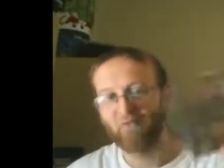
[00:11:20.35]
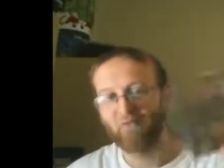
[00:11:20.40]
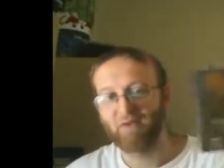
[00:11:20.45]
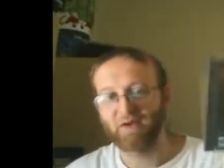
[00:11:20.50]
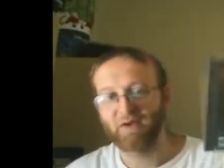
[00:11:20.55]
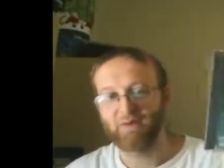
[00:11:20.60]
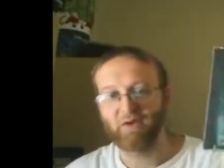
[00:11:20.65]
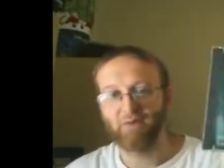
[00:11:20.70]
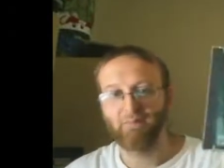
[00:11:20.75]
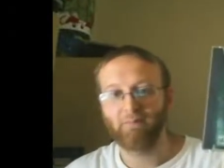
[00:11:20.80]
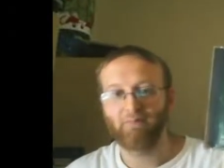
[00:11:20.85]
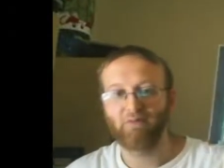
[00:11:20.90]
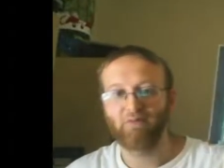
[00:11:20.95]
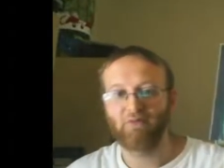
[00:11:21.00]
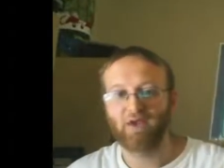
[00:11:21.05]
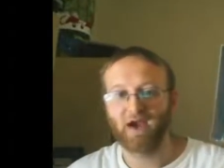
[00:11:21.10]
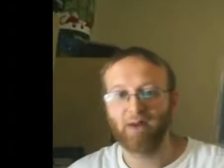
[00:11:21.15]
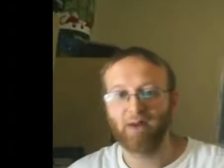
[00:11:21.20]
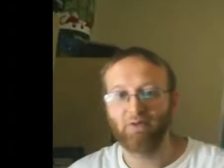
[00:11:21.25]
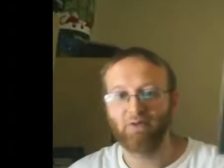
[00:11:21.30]
picked up
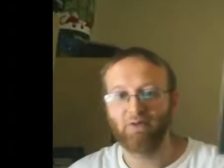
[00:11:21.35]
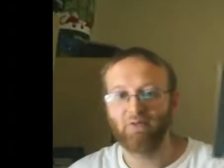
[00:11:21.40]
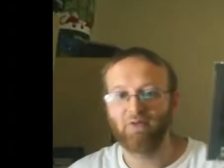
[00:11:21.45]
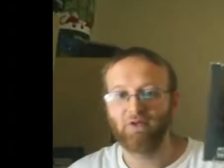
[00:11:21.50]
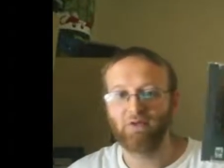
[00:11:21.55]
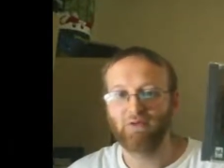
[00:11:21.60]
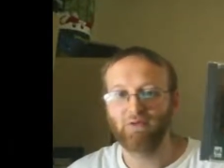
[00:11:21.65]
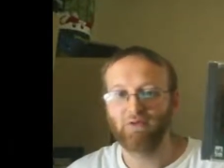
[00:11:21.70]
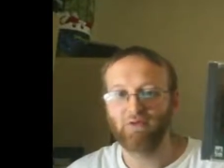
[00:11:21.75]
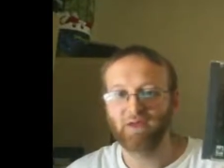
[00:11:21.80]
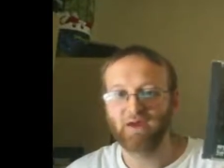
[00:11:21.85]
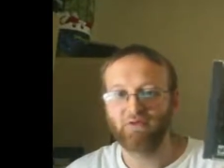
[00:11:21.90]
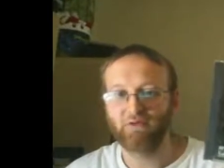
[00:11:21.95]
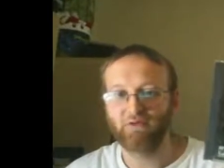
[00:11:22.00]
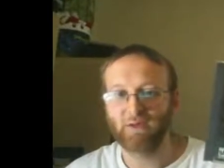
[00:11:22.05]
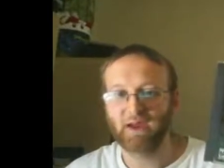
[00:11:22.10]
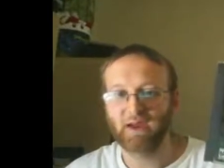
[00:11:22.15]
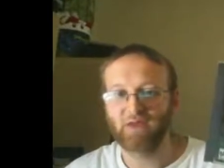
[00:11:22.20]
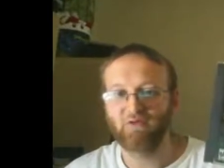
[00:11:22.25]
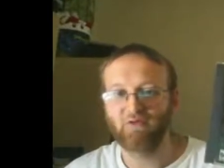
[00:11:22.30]
Diablo 2, the
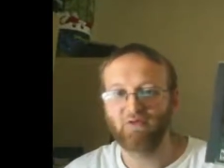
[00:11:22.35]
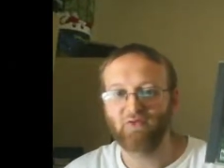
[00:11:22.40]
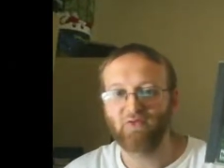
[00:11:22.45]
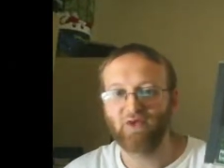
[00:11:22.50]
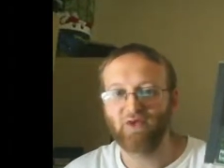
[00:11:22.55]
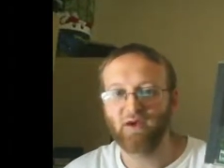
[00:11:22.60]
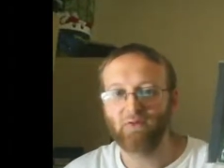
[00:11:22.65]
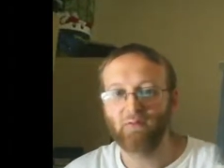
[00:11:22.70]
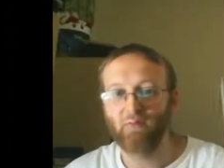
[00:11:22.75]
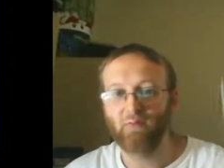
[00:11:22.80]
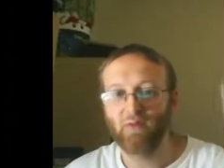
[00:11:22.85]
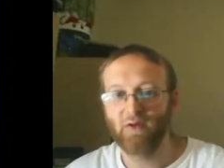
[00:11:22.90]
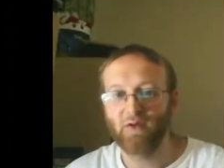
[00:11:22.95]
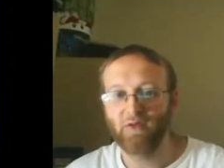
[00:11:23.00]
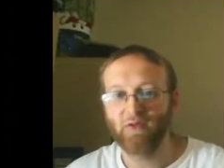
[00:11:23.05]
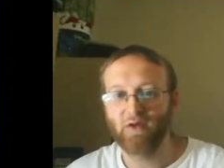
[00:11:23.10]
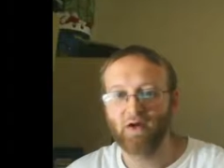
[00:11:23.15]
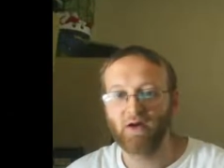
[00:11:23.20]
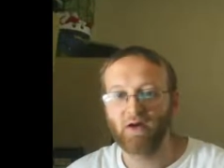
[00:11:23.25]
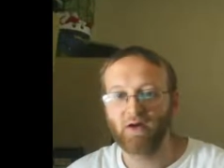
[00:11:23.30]
expansion set,
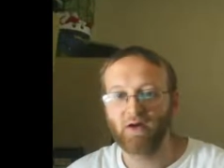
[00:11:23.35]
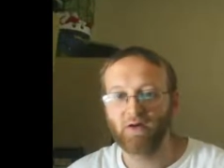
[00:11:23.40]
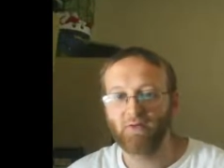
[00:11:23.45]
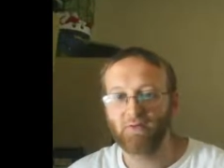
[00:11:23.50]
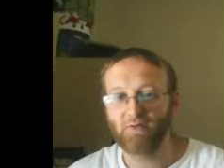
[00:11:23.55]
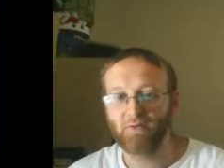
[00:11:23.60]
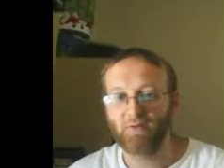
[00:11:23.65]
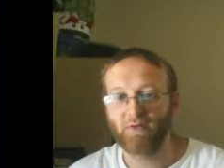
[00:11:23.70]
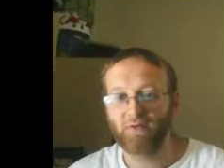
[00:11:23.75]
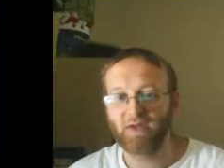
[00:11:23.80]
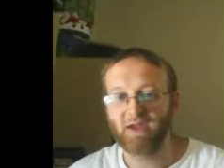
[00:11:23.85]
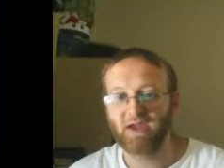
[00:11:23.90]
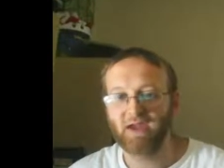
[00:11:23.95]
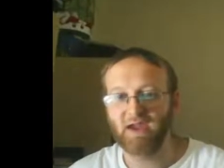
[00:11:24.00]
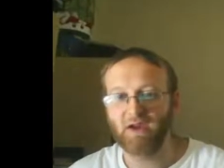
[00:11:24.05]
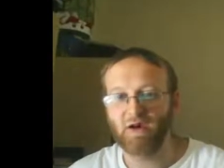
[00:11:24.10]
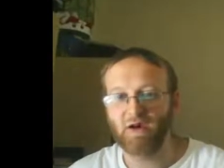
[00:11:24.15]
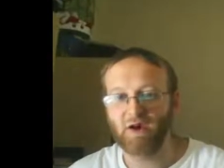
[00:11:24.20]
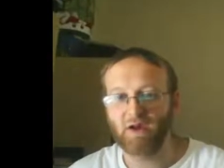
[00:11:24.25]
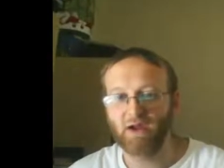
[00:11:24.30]
with the
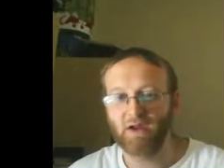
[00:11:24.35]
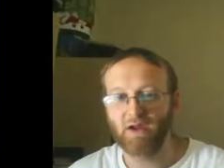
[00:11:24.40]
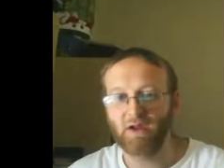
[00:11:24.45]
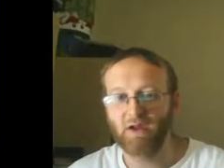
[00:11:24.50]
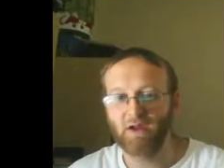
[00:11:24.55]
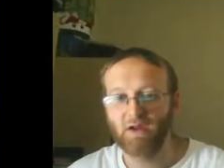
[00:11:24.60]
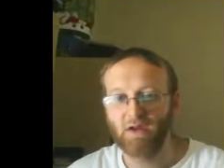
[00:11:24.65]
key on it.